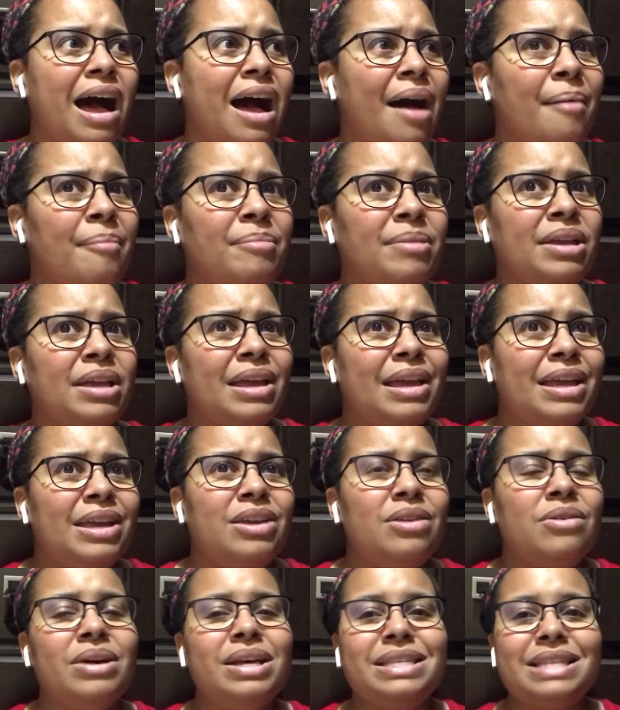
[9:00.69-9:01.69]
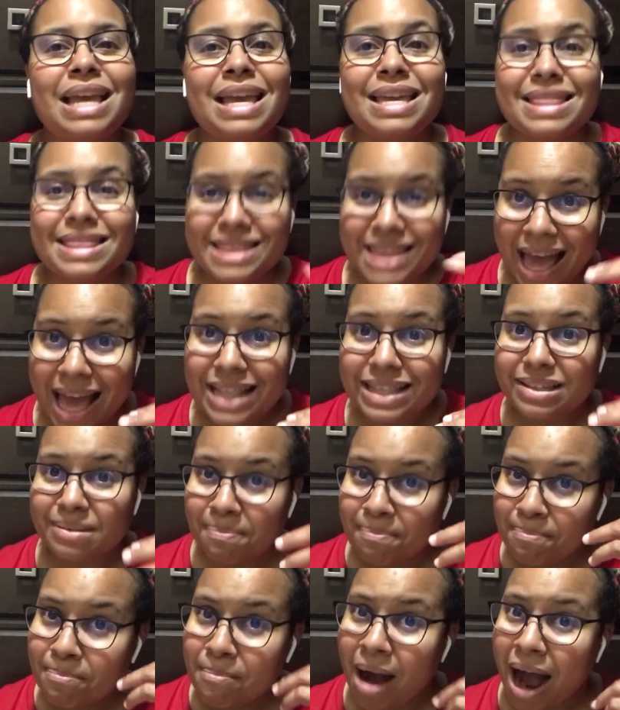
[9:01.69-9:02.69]
It's like, that's
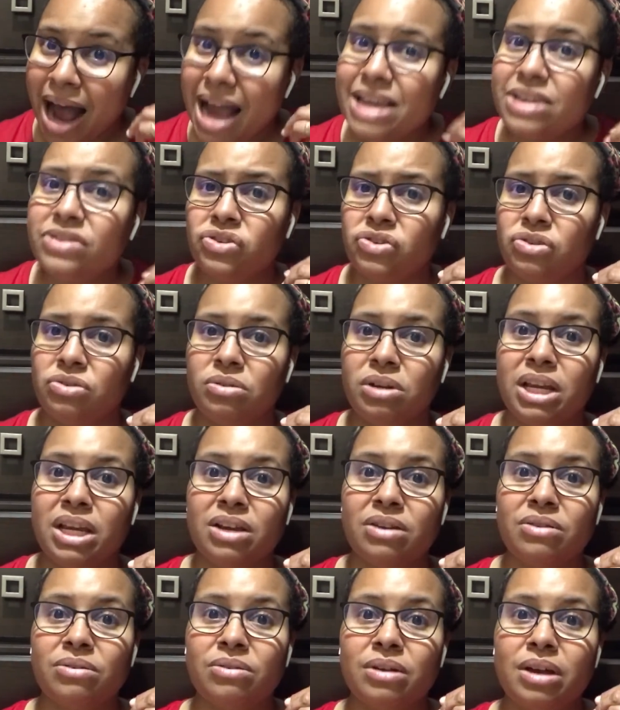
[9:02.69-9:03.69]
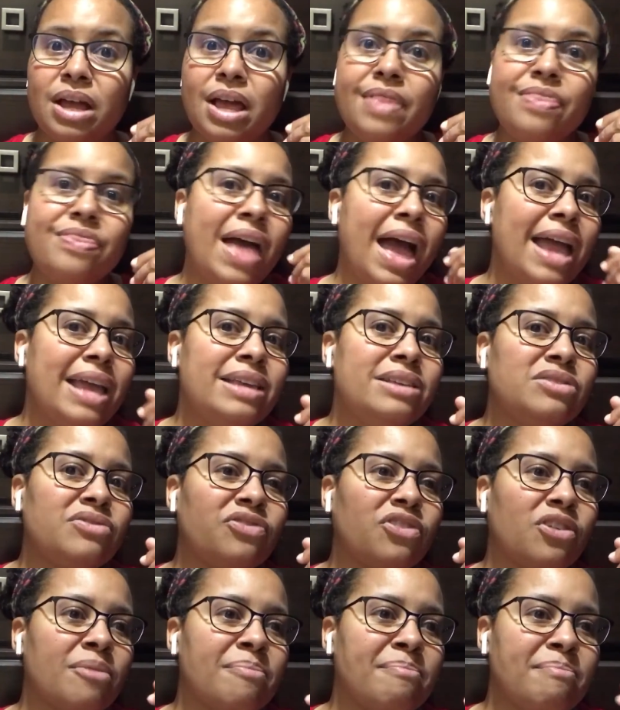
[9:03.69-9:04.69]
my studio. That is
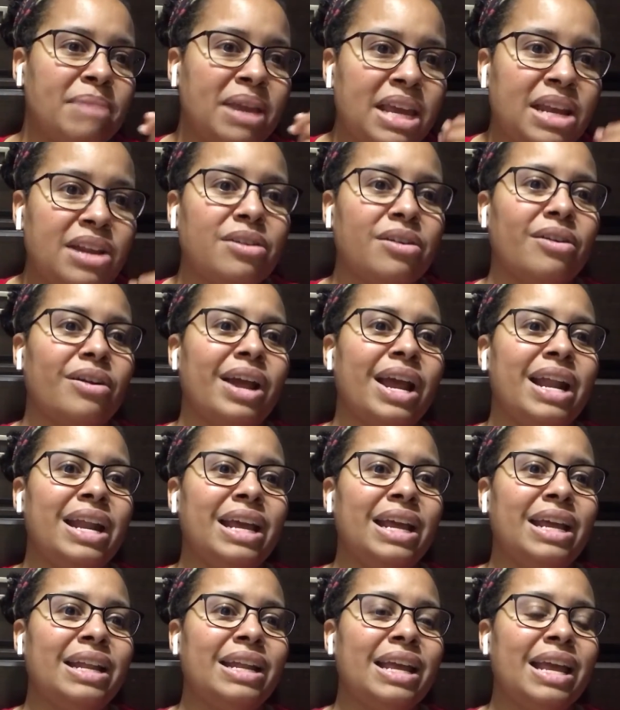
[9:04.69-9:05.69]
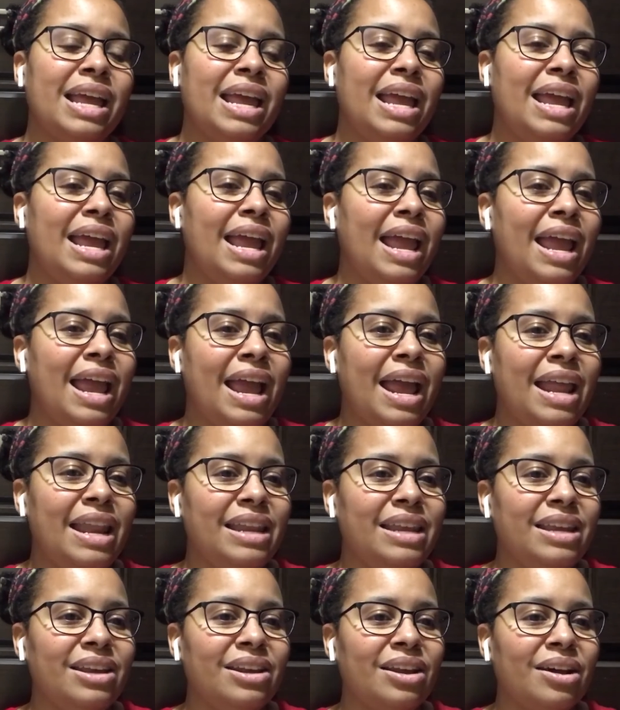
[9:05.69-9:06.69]
for me to create in.
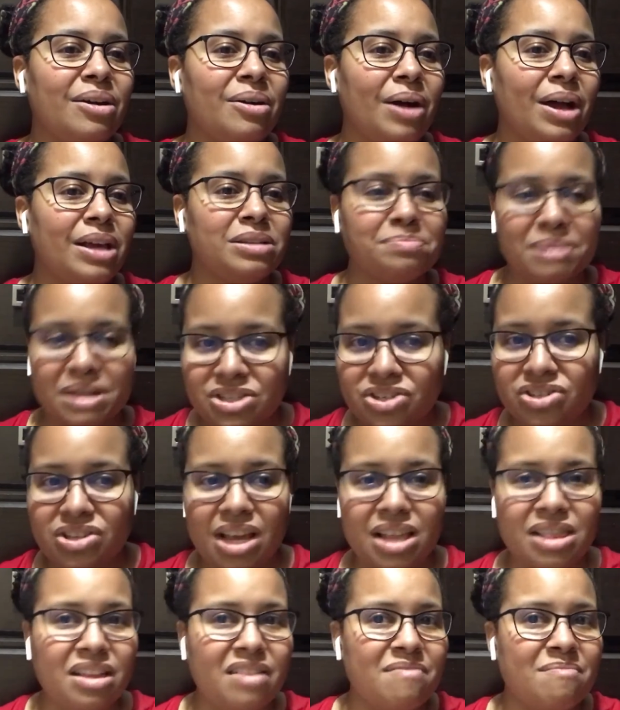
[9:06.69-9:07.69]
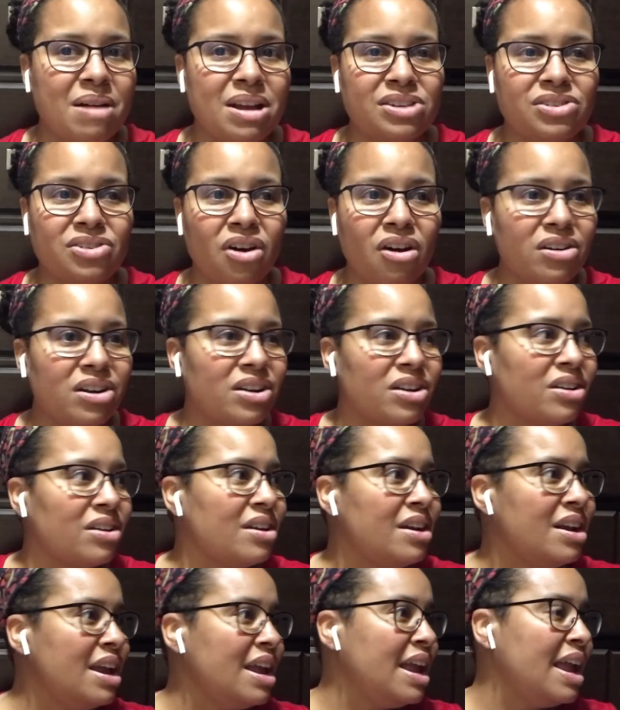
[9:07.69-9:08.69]
And, as much as I love my
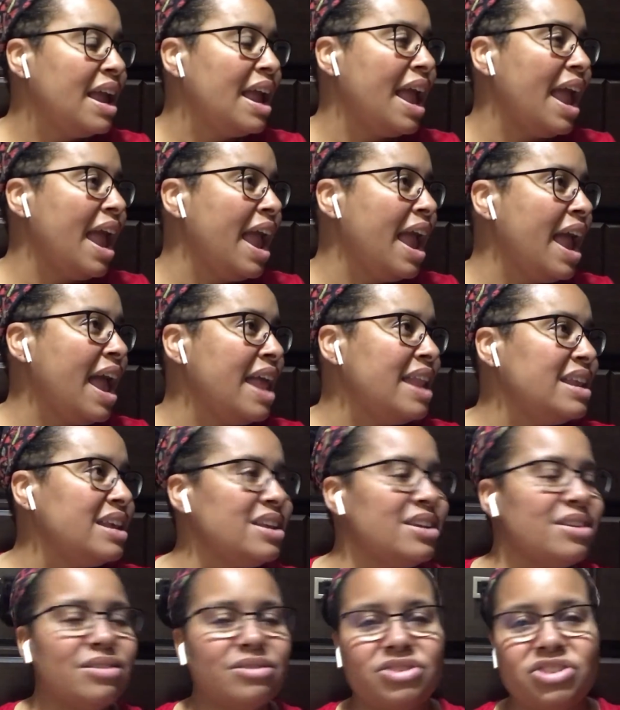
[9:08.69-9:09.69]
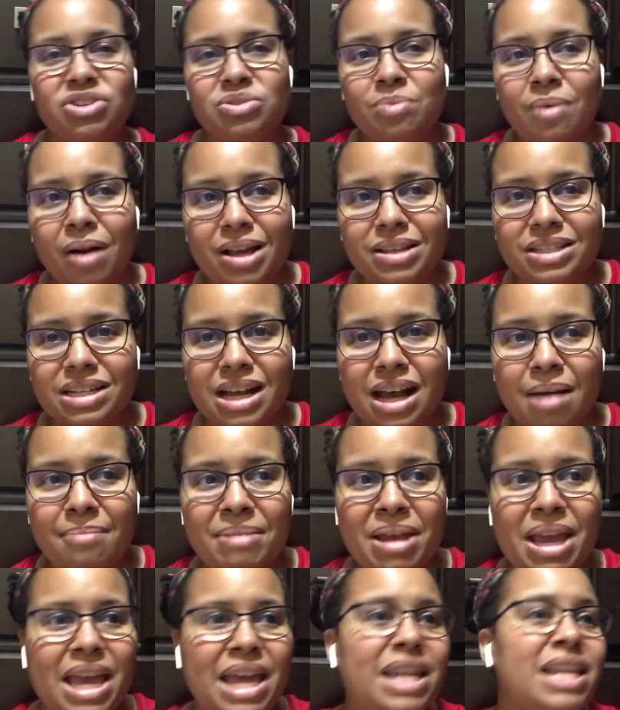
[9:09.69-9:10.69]
daughter, and, she wants to
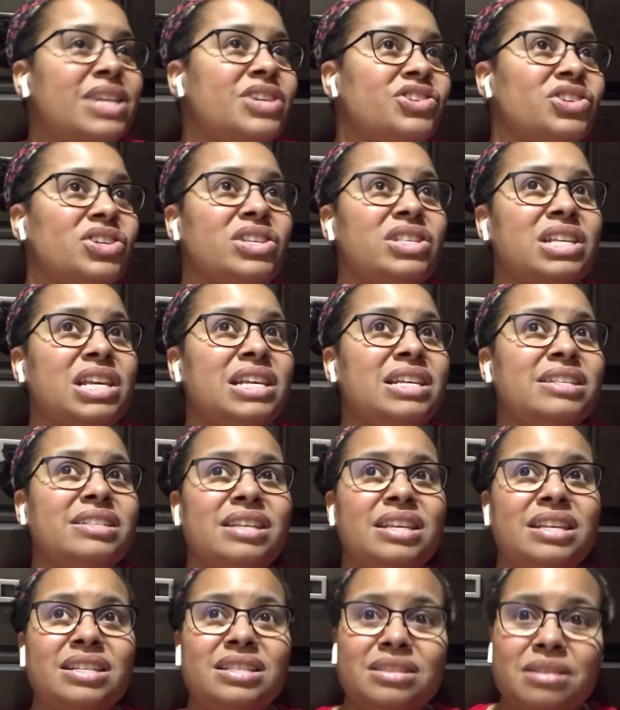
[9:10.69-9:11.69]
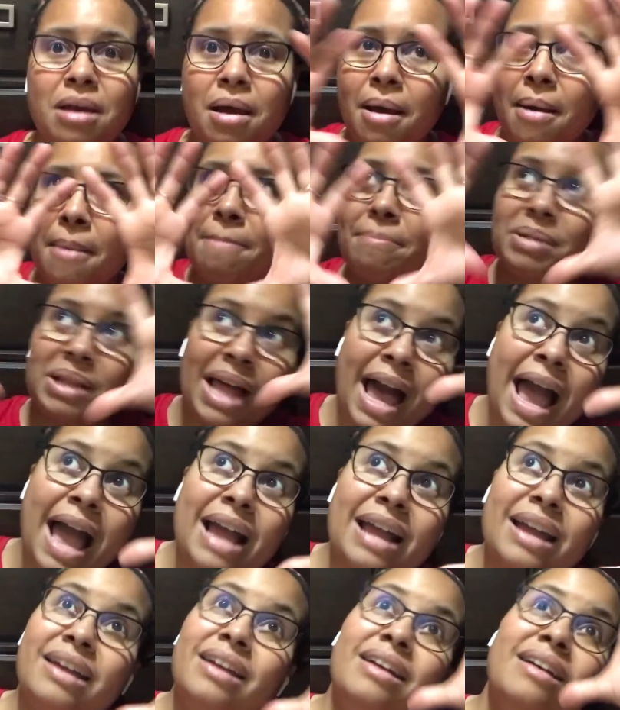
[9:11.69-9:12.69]
come in and she sees these
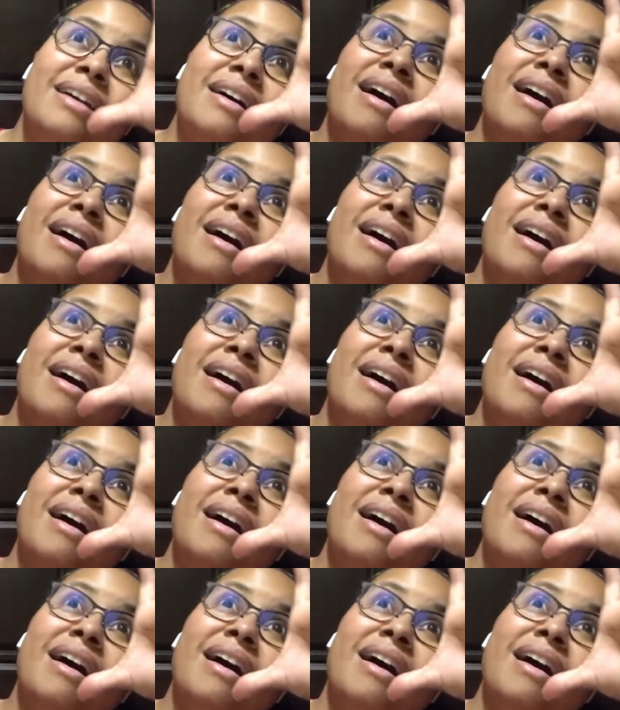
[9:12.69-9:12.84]
black,